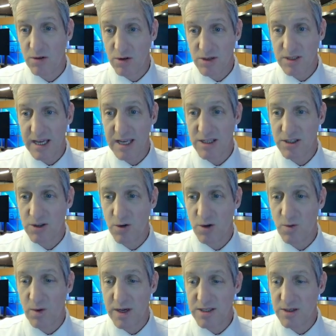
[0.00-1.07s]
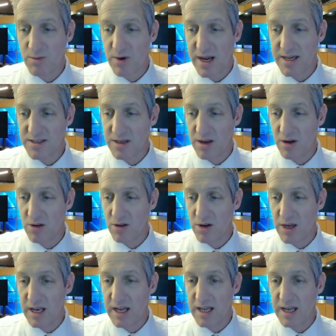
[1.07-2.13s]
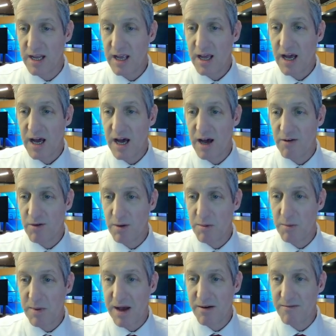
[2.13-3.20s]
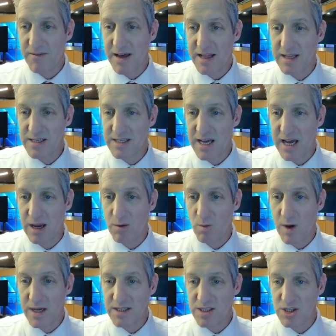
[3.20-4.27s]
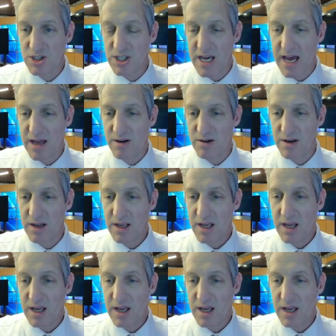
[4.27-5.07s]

Looks like it's northwest Nebraska. You're looking at uh, from about Valentine west to Chadron,